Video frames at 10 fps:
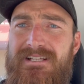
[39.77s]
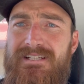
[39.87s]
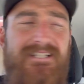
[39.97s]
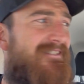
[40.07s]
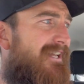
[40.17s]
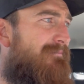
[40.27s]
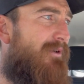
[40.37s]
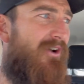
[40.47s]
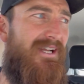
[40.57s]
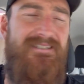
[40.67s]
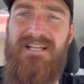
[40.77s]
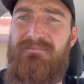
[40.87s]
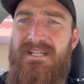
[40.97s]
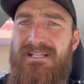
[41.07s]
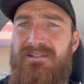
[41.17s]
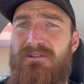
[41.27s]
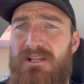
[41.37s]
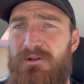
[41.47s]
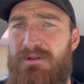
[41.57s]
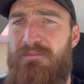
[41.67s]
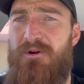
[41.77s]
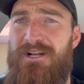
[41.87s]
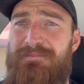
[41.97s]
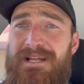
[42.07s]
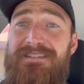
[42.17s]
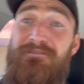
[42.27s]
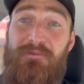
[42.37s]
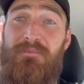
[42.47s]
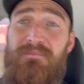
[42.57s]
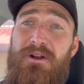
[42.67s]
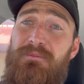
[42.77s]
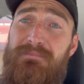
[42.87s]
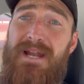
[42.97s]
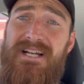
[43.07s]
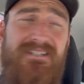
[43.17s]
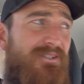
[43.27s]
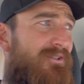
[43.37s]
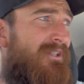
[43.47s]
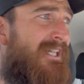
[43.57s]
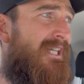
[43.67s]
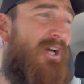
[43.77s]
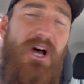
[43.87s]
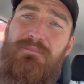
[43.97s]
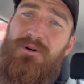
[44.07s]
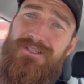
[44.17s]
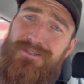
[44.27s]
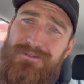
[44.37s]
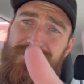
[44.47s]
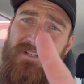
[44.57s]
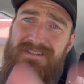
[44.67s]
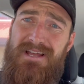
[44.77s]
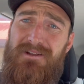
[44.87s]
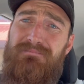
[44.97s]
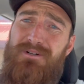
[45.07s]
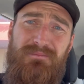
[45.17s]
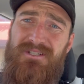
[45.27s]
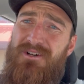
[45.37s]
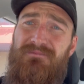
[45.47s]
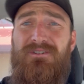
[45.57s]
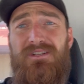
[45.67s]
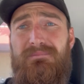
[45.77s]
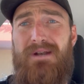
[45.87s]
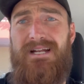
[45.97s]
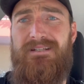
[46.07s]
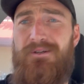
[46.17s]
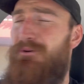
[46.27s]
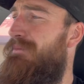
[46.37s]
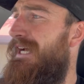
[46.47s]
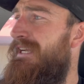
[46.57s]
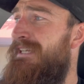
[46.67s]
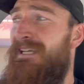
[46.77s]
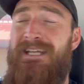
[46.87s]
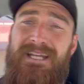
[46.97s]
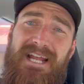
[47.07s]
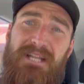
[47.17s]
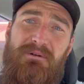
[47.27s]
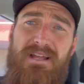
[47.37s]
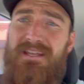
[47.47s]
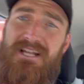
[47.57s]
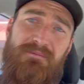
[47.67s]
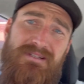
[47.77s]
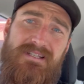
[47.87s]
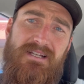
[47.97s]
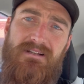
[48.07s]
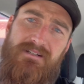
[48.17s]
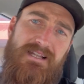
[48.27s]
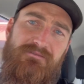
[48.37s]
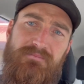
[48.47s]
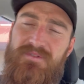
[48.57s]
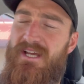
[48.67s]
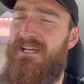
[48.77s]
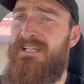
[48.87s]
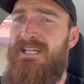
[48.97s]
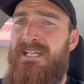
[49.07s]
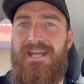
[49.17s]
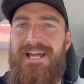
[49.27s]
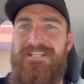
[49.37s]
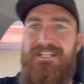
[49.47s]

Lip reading: instead of buying something a little bit more expensive and probably practical, I bought two things that are probably not really practical, but anyway, they're going to be sick and I love them. So as you